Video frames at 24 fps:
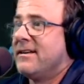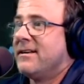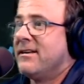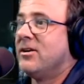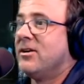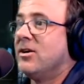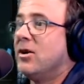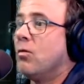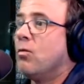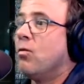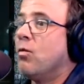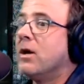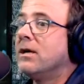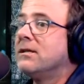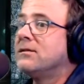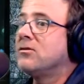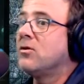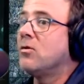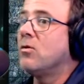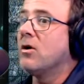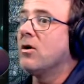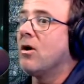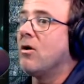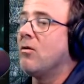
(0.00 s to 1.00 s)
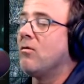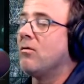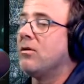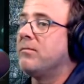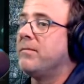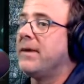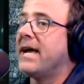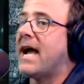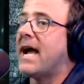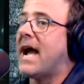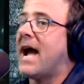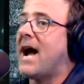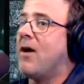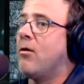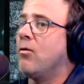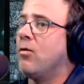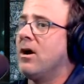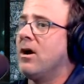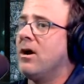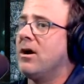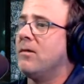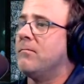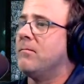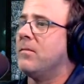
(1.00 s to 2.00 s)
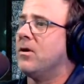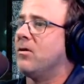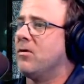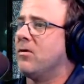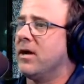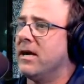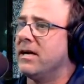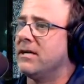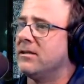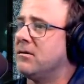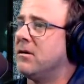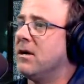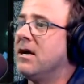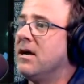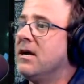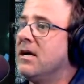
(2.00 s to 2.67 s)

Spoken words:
What's going on with me? How come, okay,